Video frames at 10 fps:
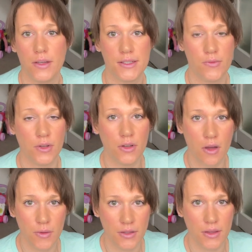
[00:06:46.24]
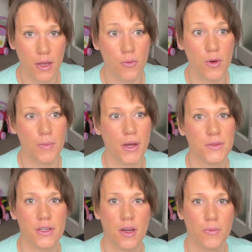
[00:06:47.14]
us even knowing that they were about
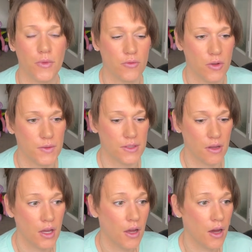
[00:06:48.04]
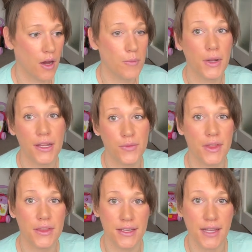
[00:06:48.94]
to come through. So I believe
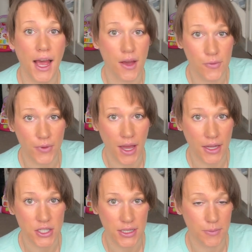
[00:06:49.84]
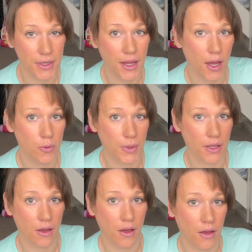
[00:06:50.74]
that these have actually been helping
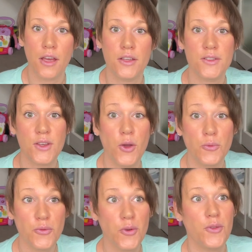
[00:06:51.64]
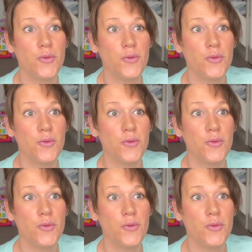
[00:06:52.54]
her. So we've got the